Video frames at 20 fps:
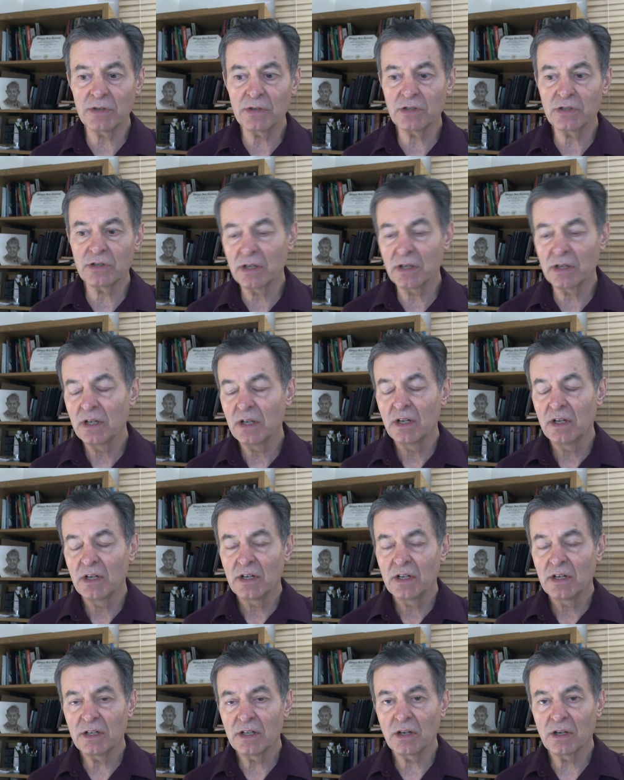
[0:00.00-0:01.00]
But you
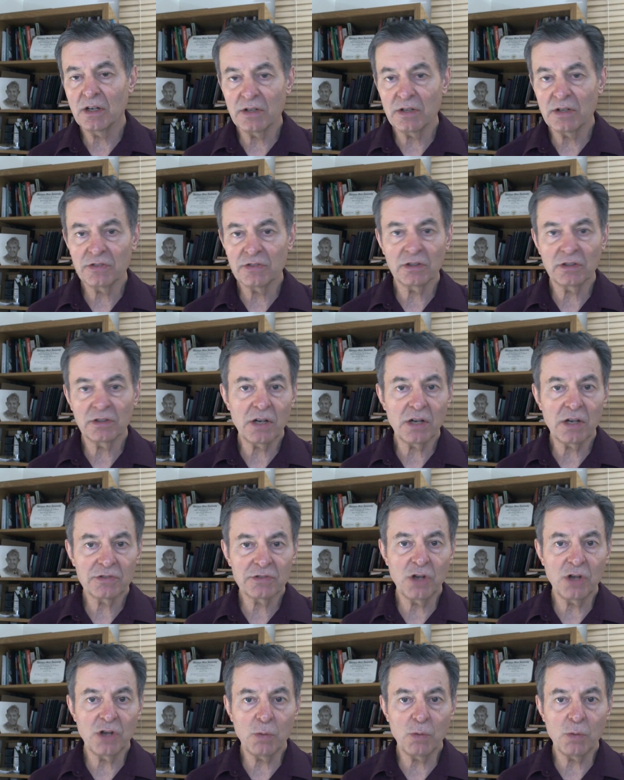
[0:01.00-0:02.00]
know, this will all
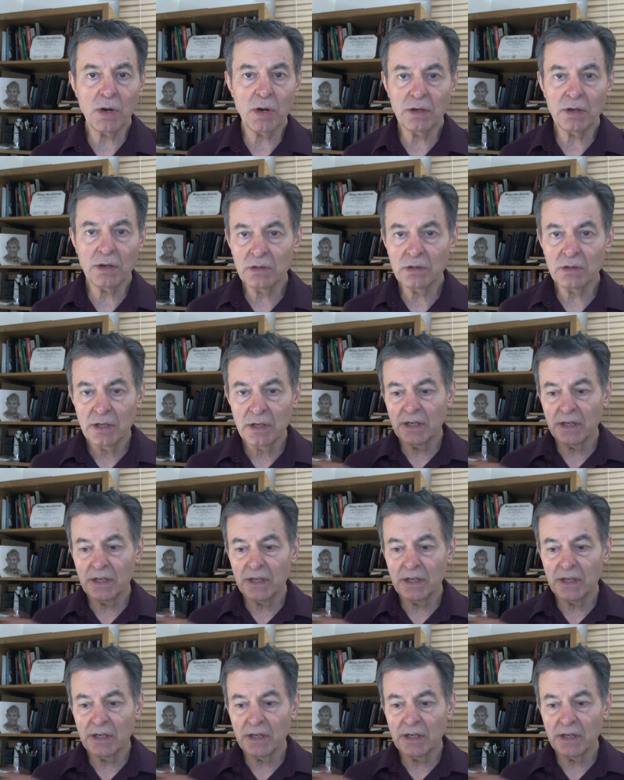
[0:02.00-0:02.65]
snowball